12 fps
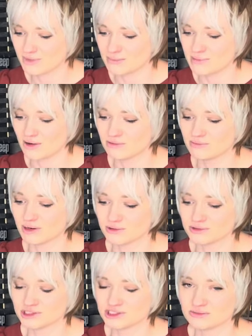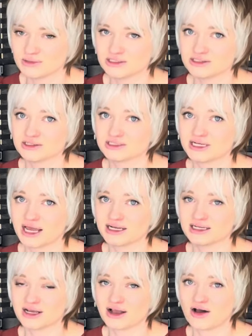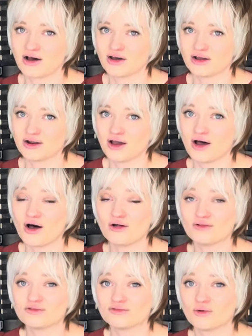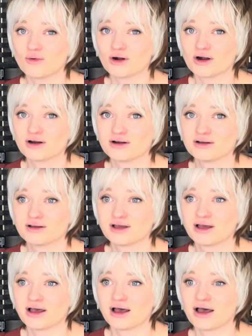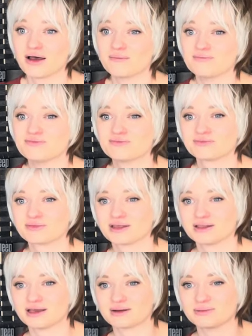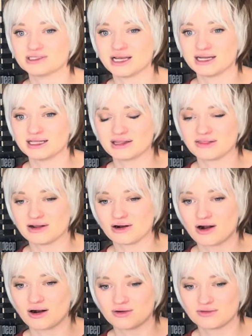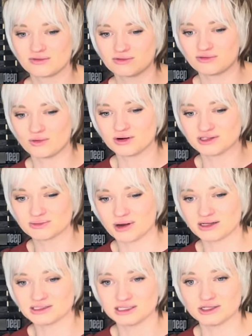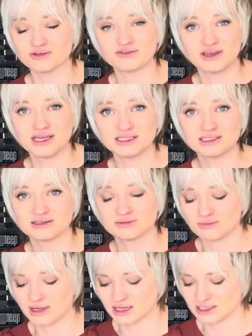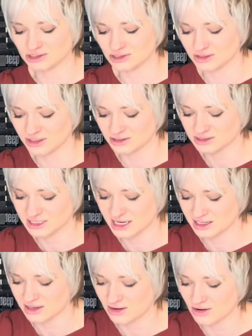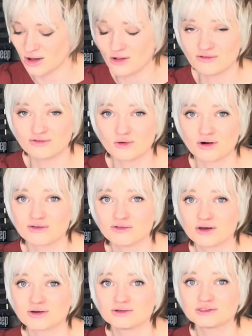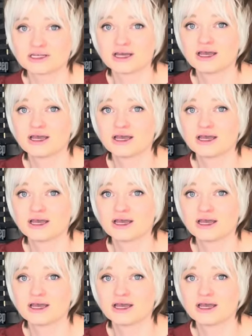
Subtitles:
Mountain pose just means you're standing on all four, like pretending that there are 4 spots in your feet, making sure that you're standing on all 4 of those,